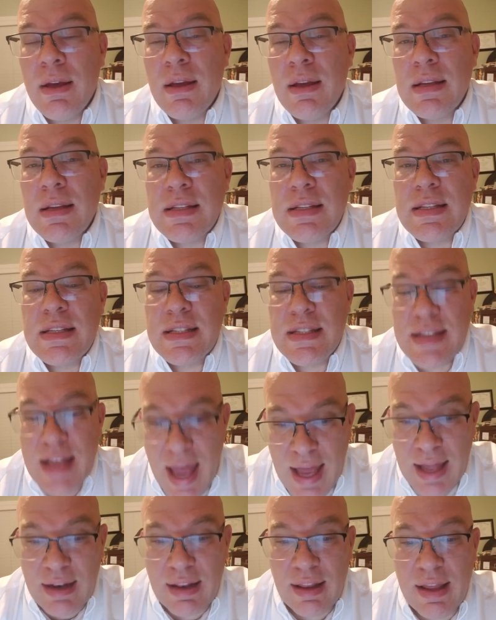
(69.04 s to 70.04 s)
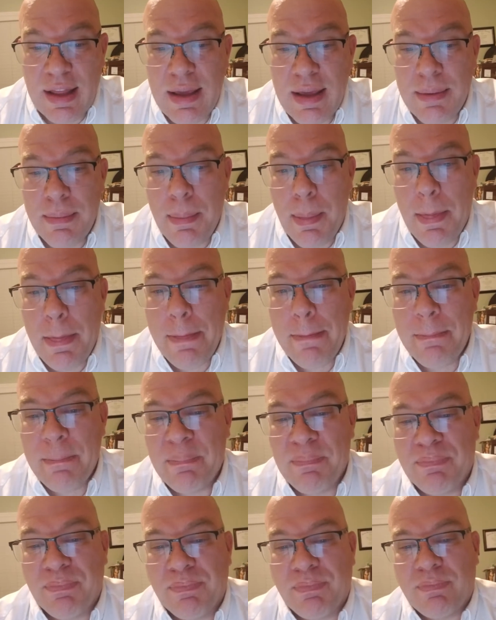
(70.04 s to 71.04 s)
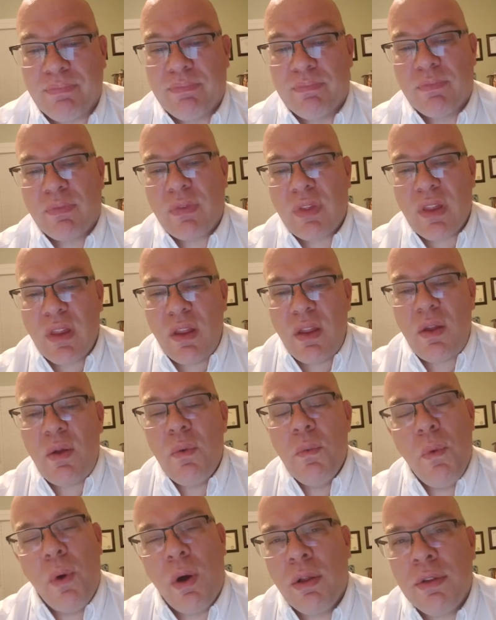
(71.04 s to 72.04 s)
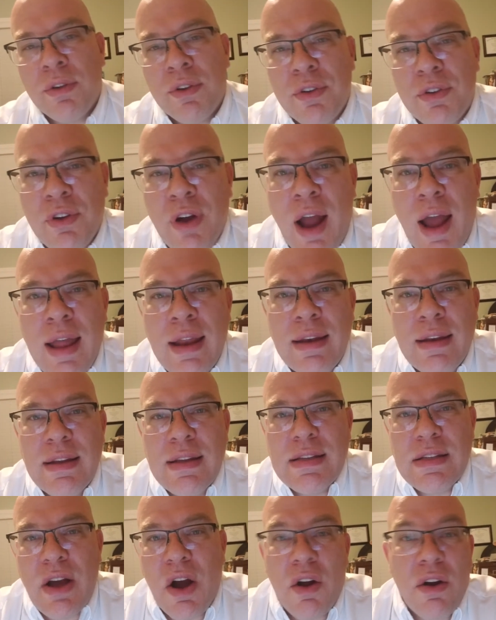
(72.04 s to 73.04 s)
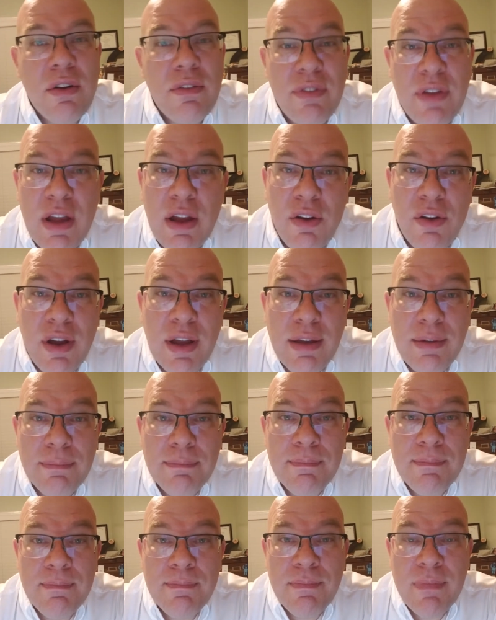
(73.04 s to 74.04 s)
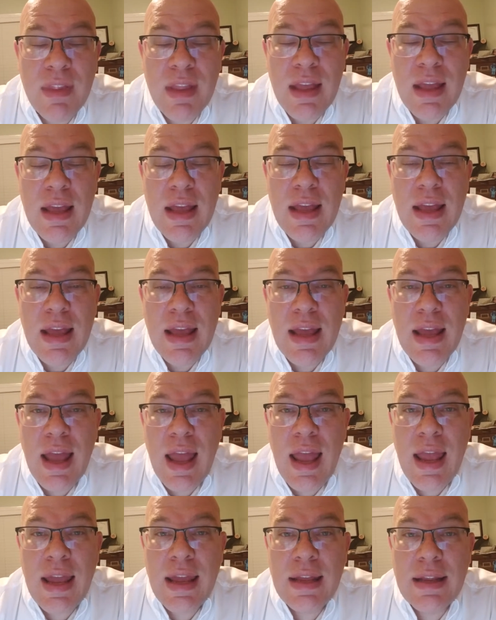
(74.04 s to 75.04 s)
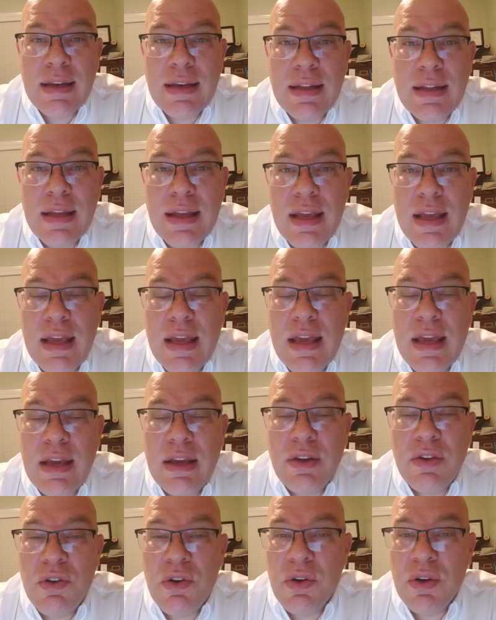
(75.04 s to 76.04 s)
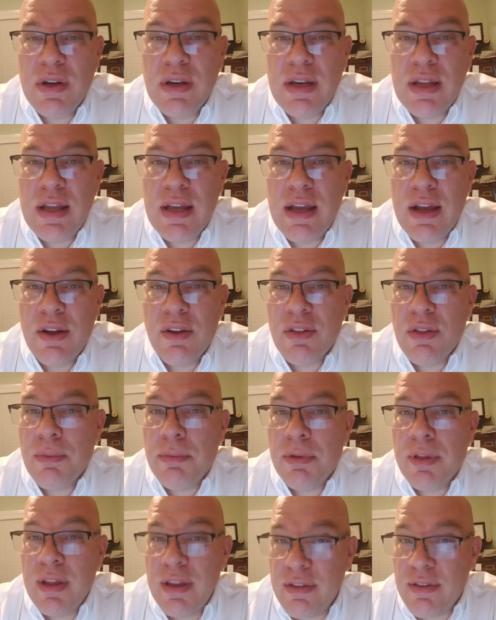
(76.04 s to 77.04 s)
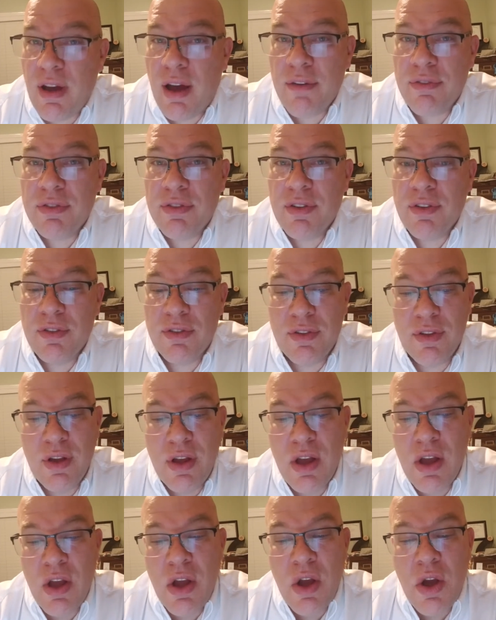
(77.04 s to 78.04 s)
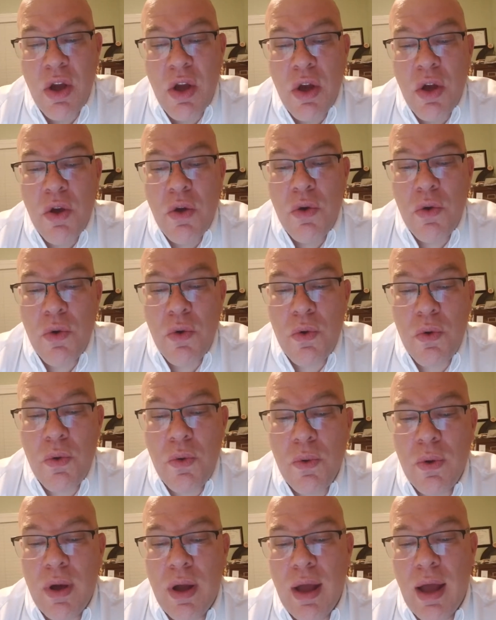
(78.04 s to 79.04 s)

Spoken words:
Sadly, Walter Dryden is hard of hearing, and he couldn't hear the police officers, who,